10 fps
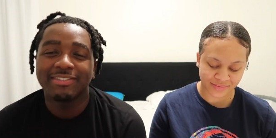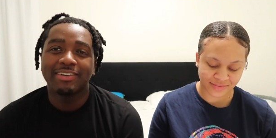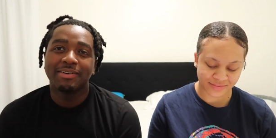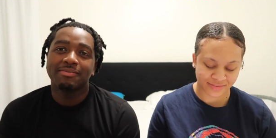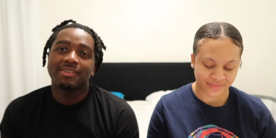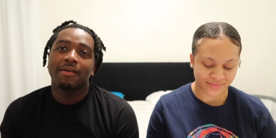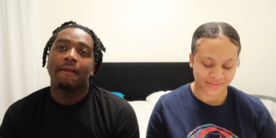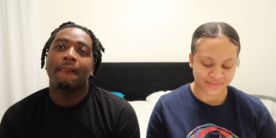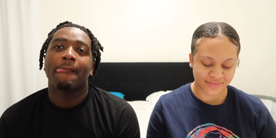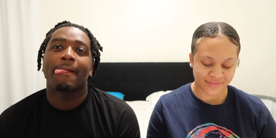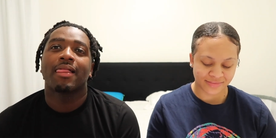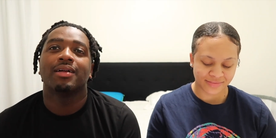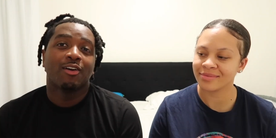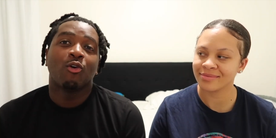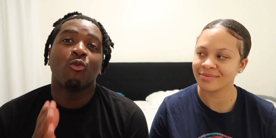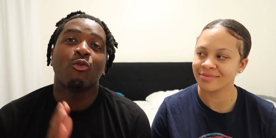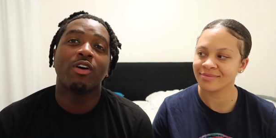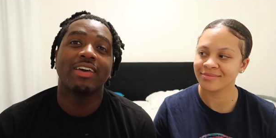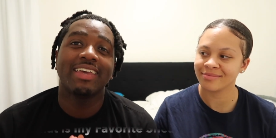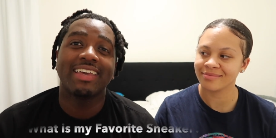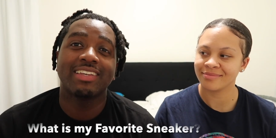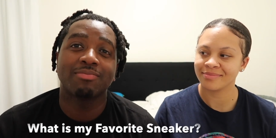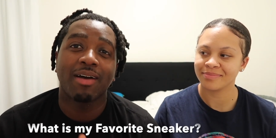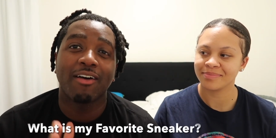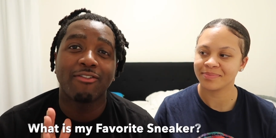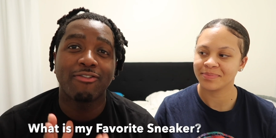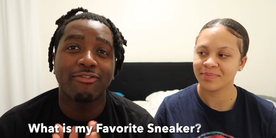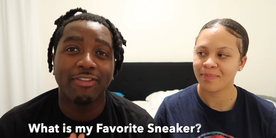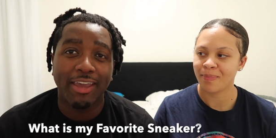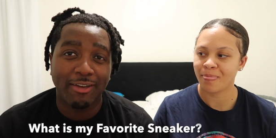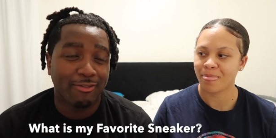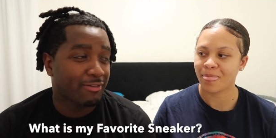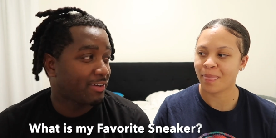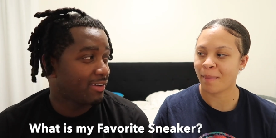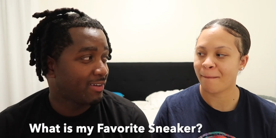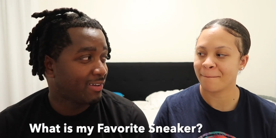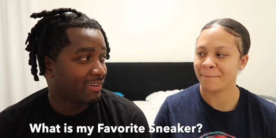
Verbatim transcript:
Speaker 1: feel me? What is my favorite